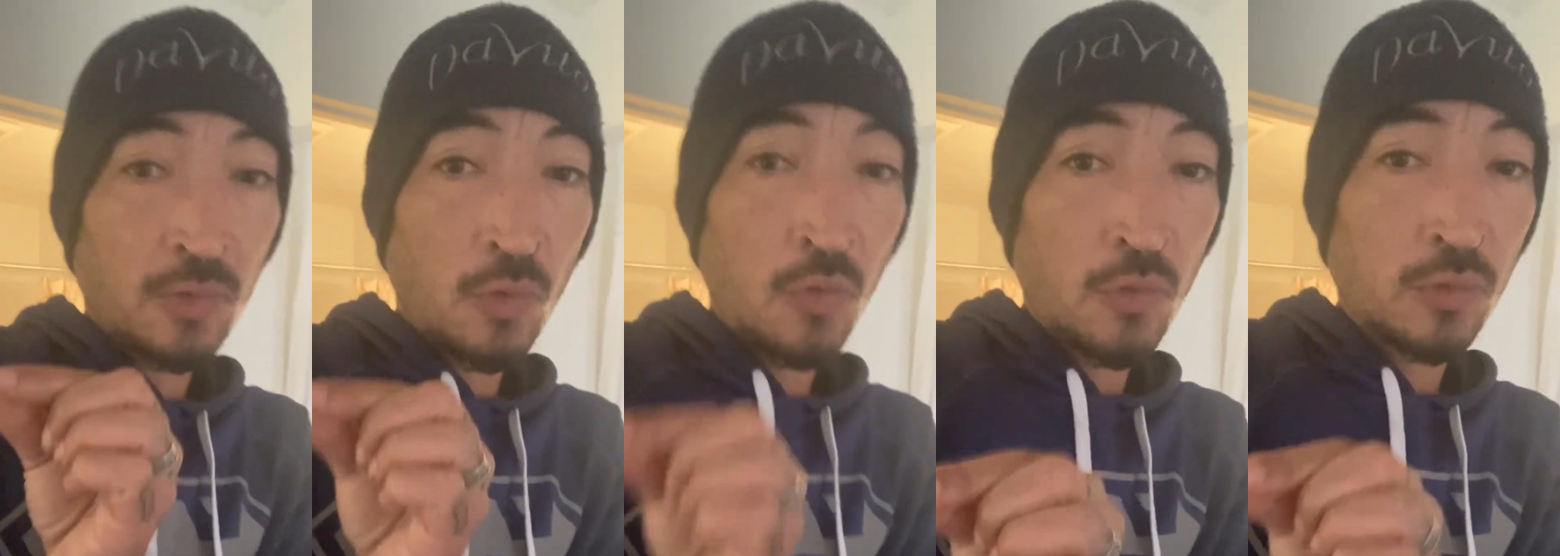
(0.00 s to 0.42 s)

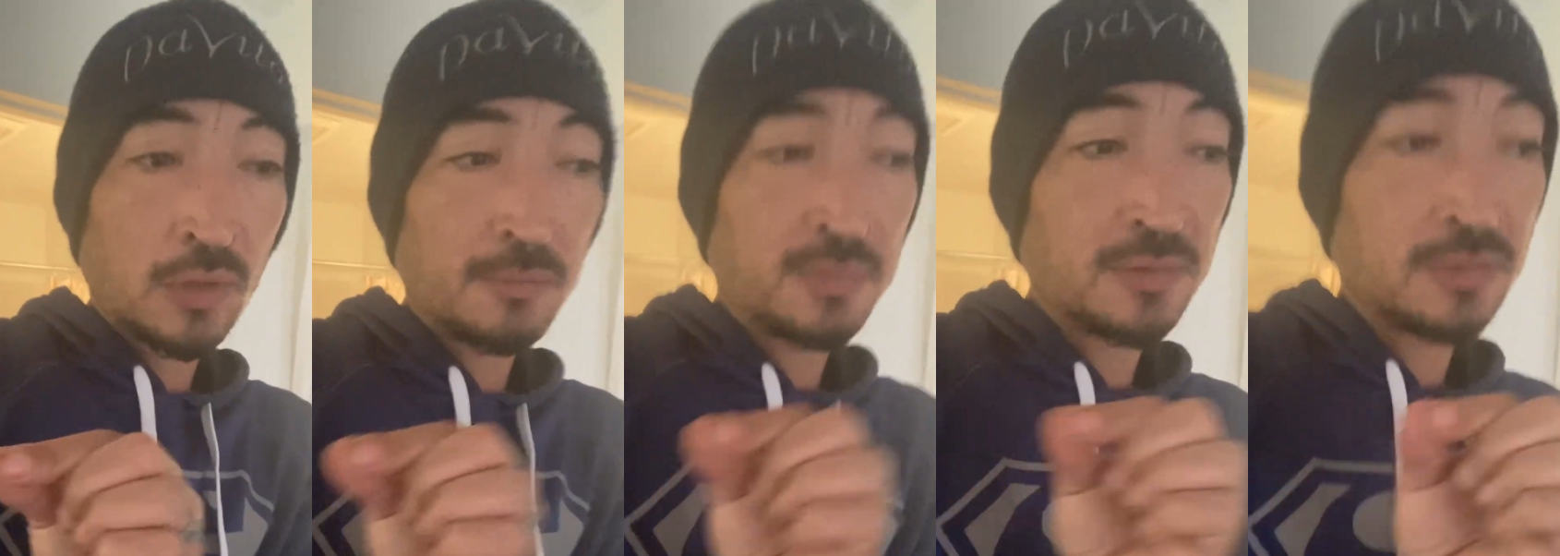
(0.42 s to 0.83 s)

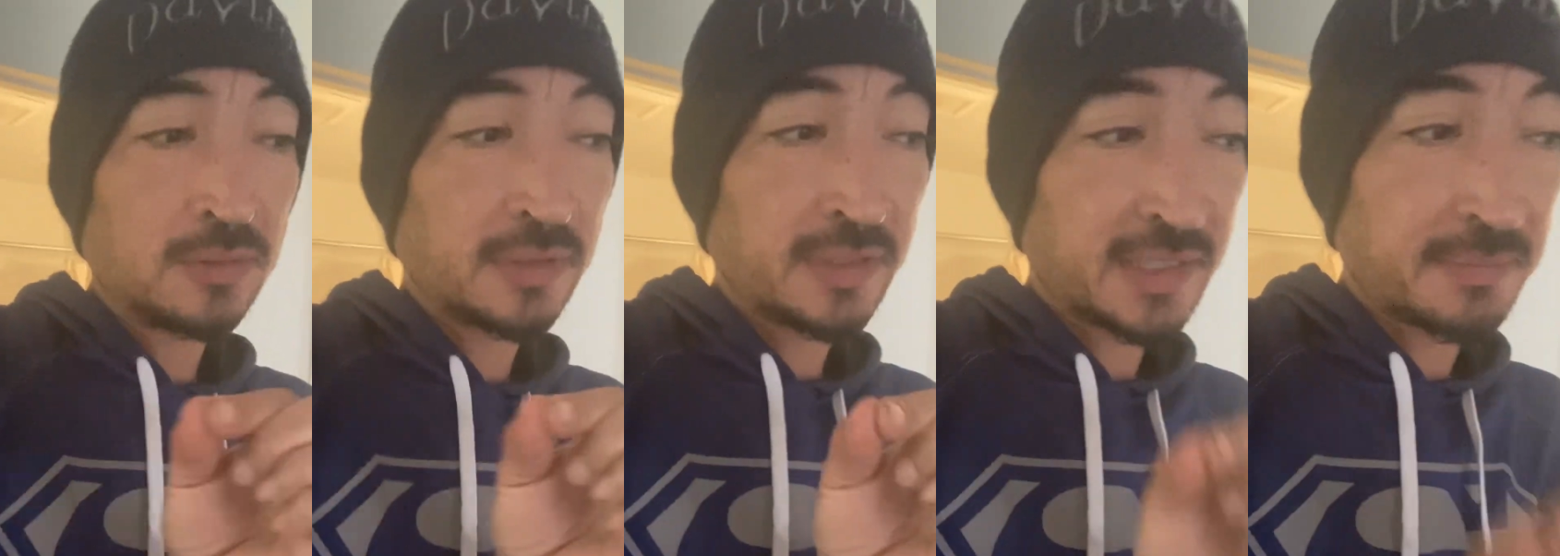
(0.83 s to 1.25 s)
horrible
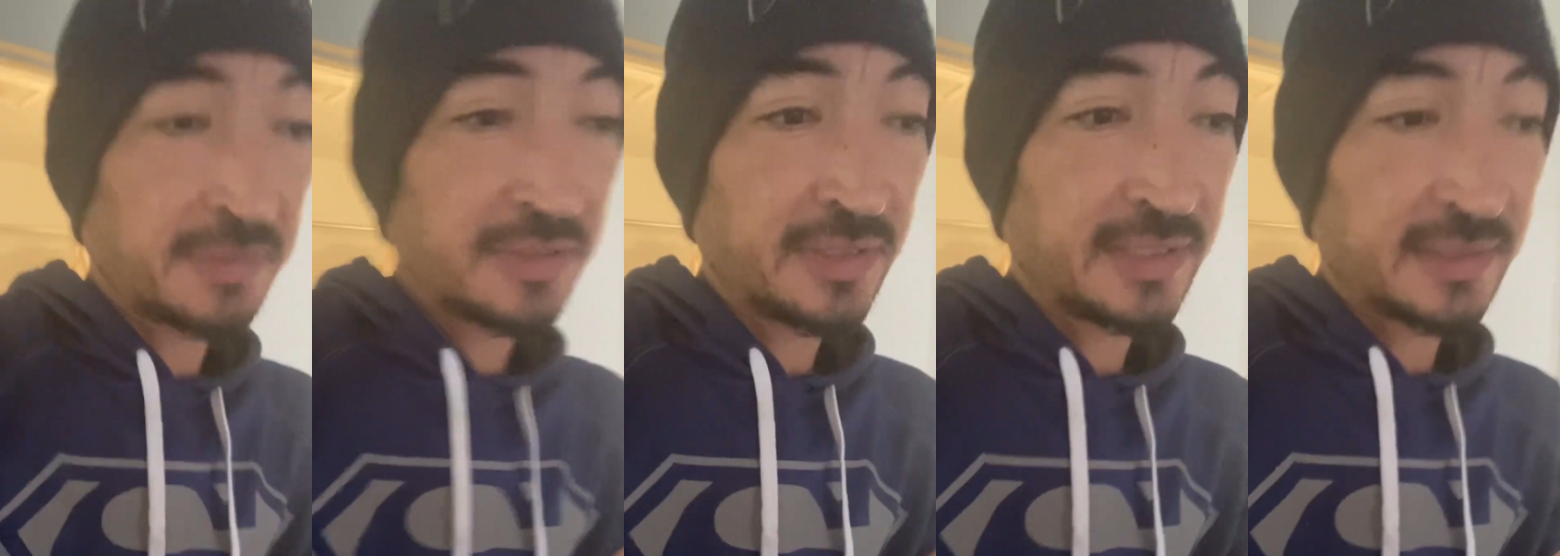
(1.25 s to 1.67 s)

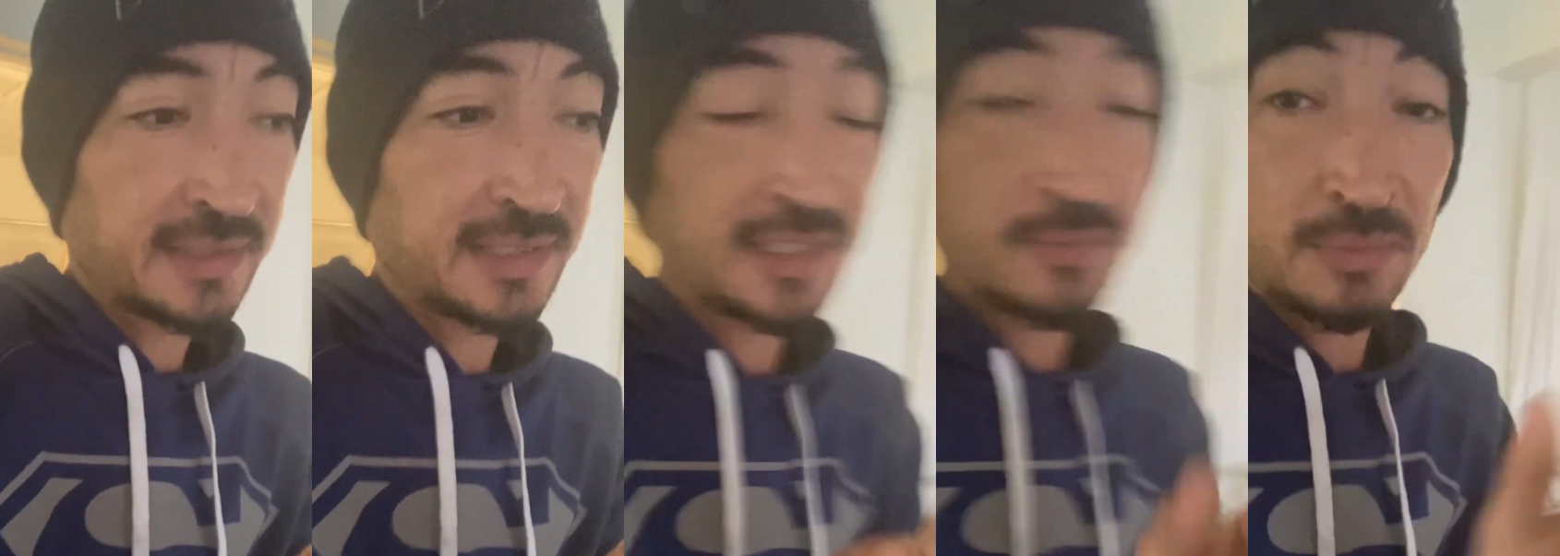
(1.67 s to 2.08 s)

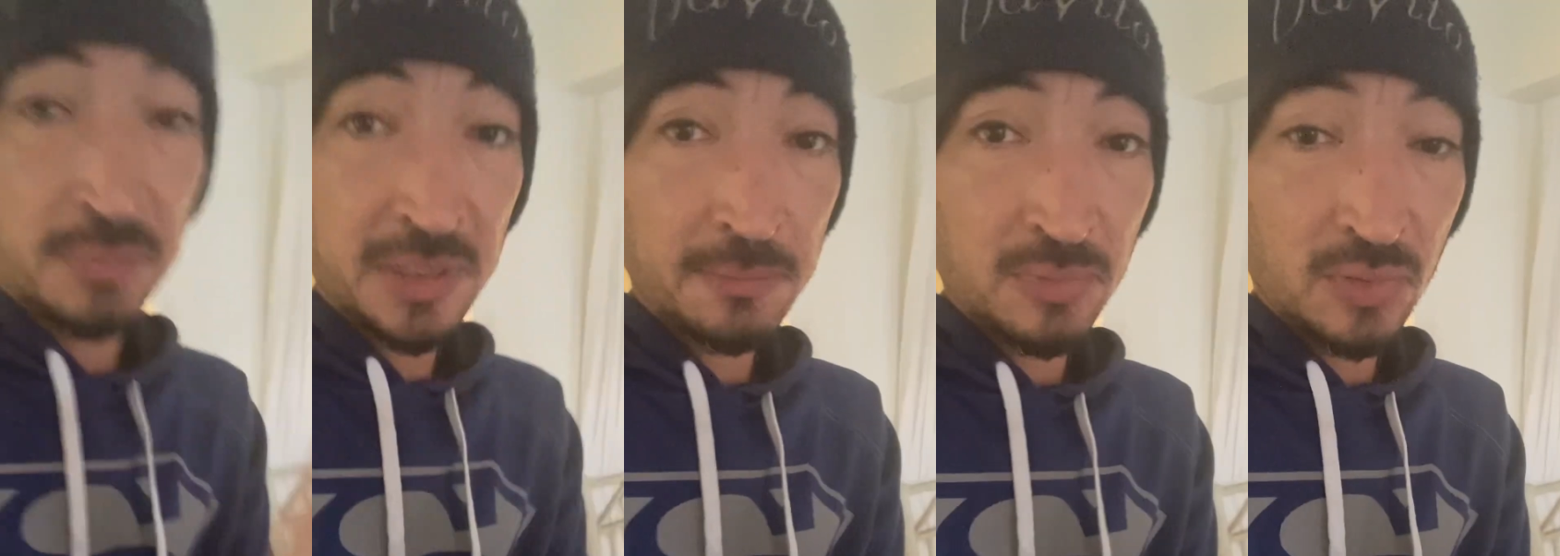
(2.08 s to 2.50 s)
experiences with
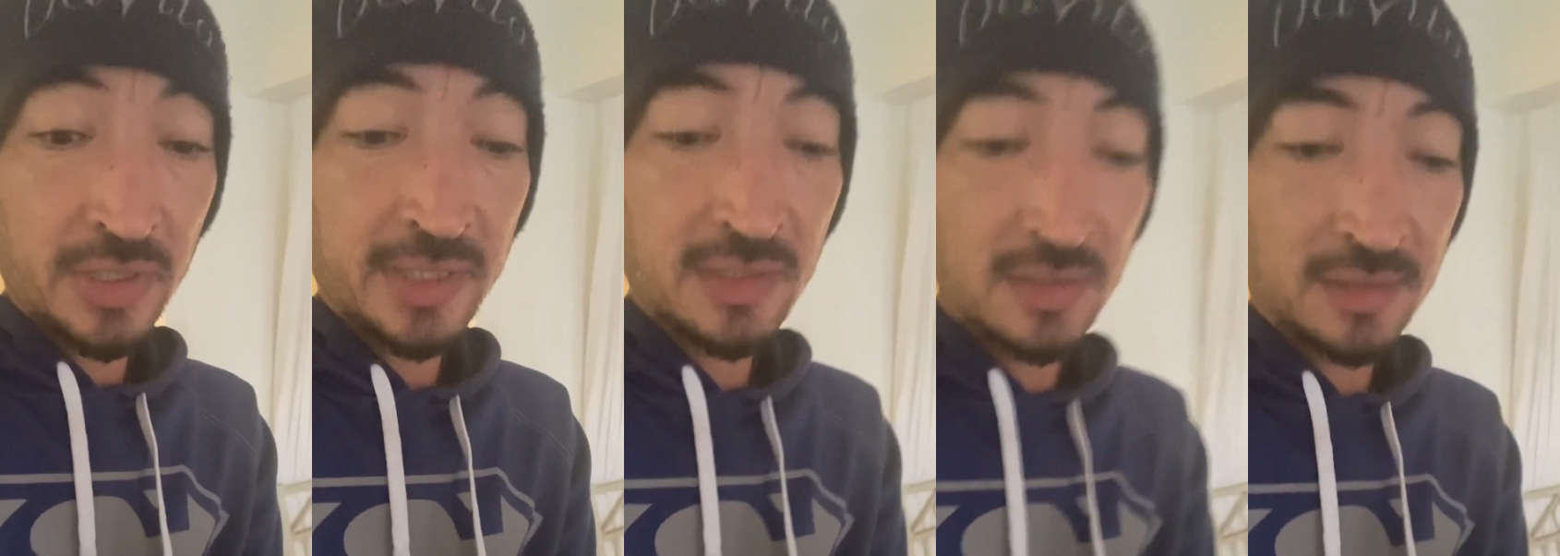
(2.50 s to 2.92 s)
people
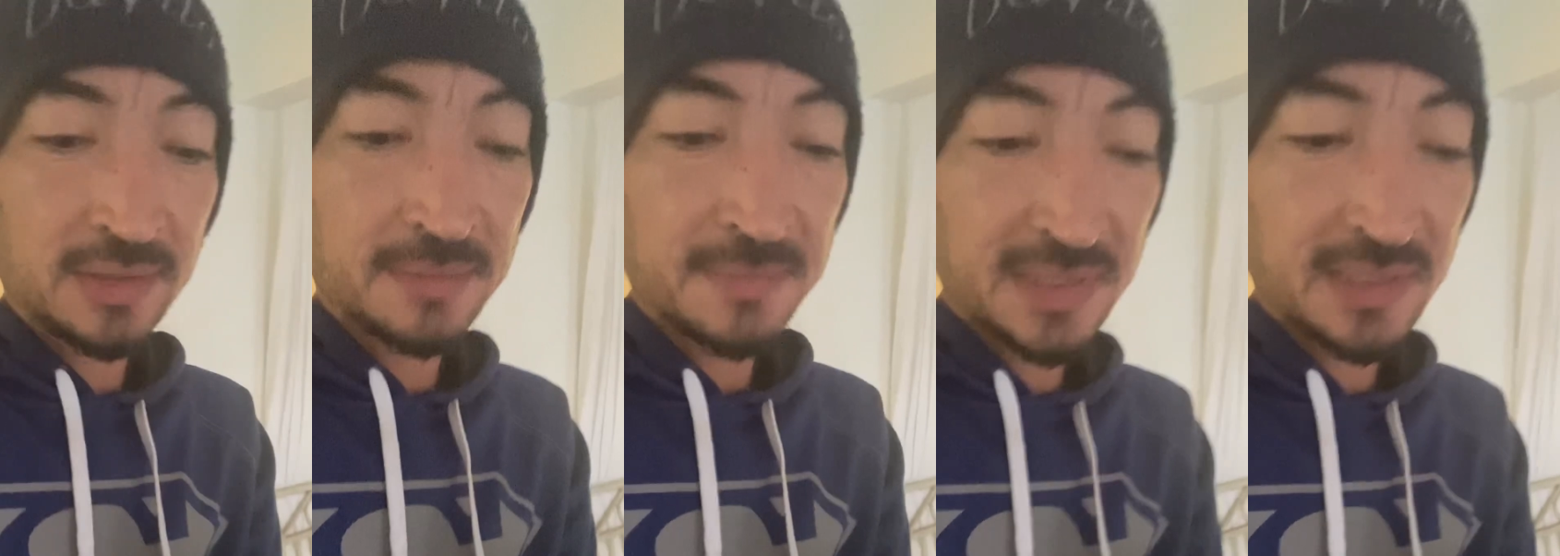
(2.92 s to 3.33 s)
that called
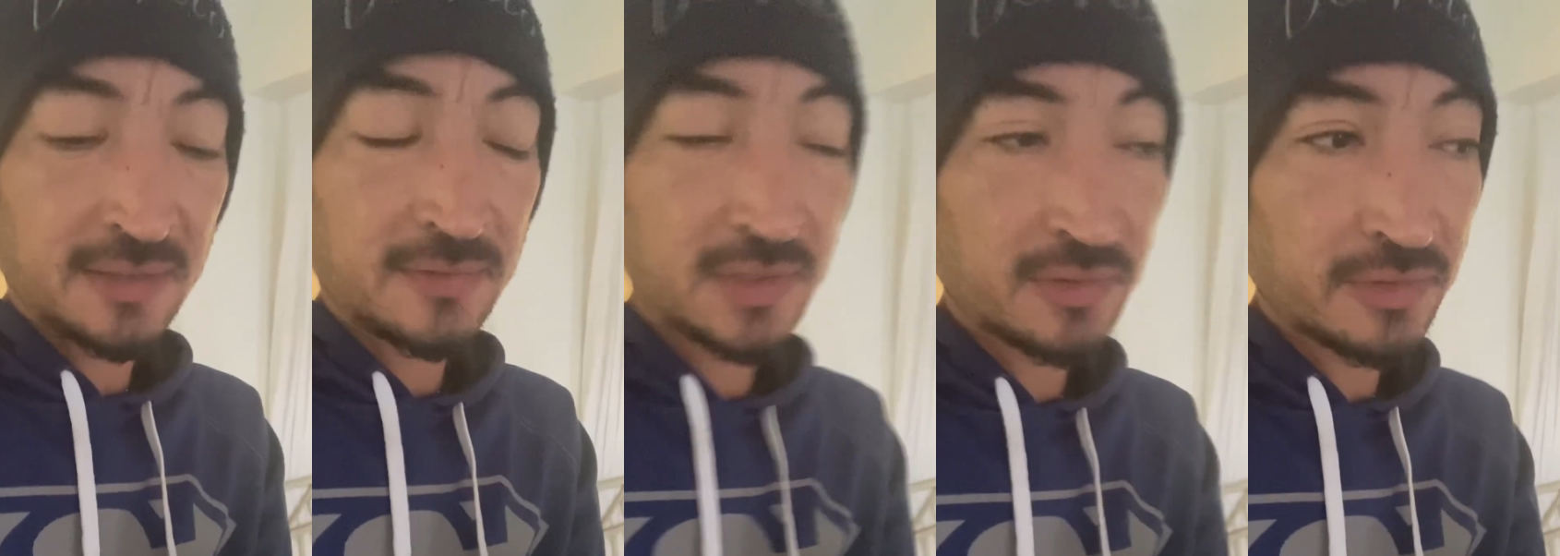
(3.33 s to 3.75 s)

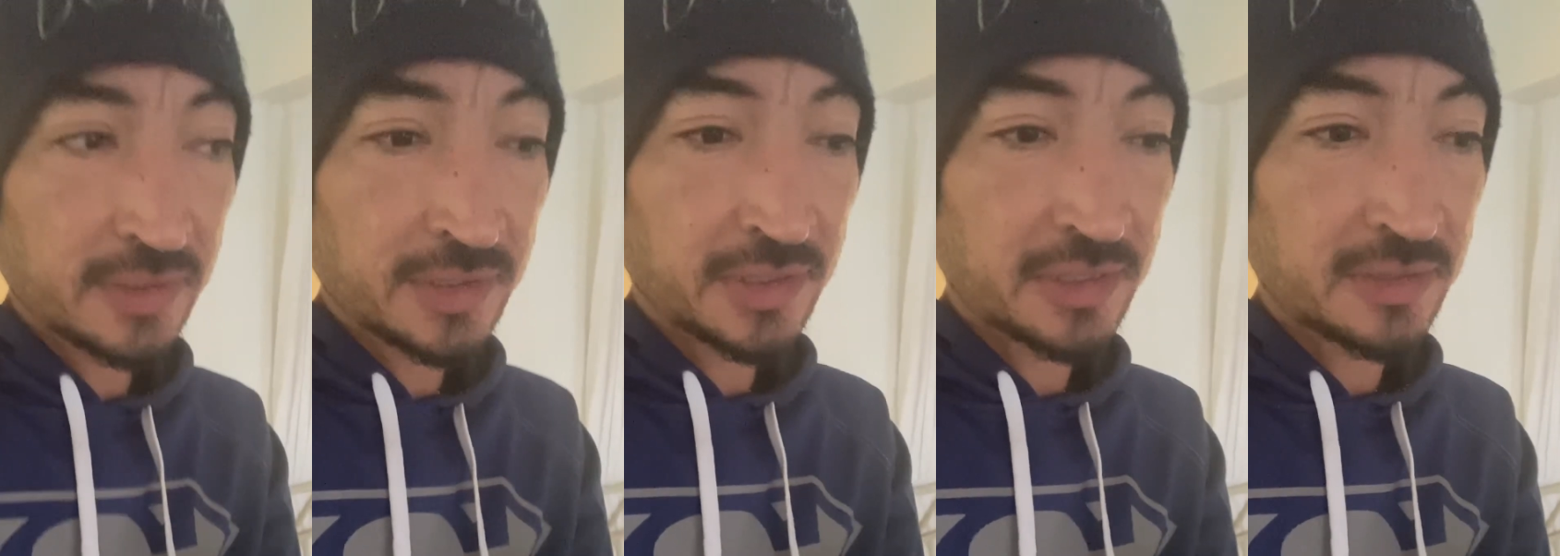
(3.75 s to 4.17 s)
themselves
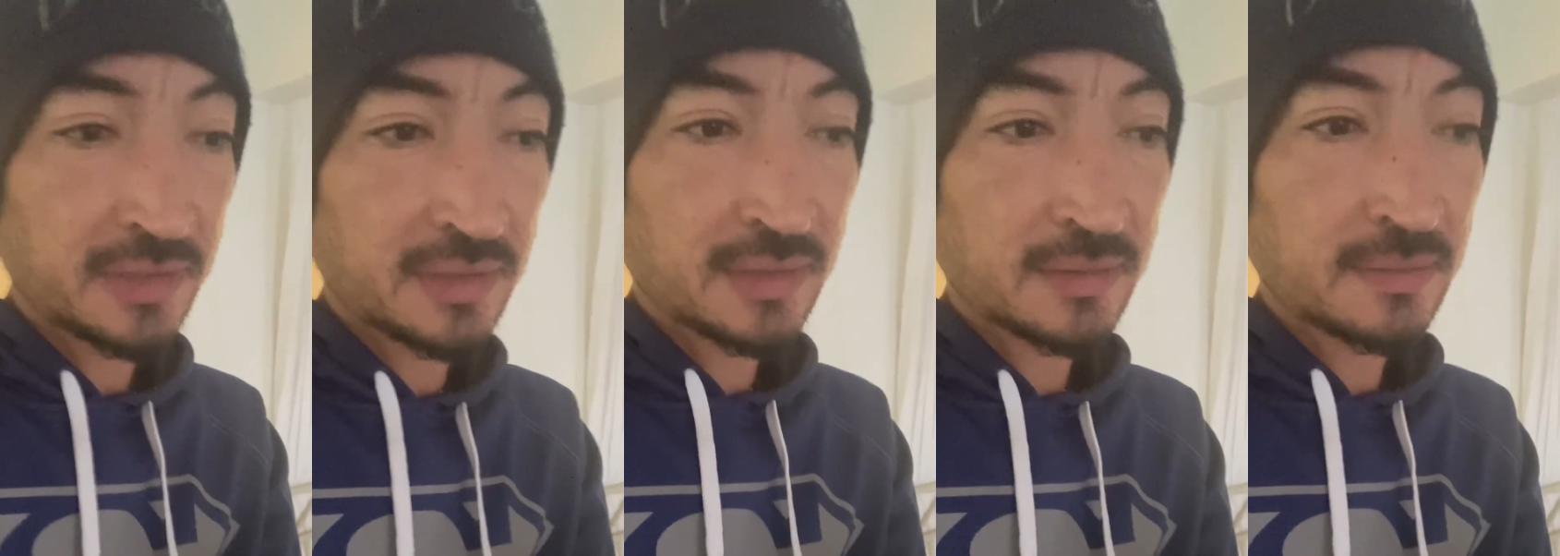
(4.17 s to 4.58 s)
Christians.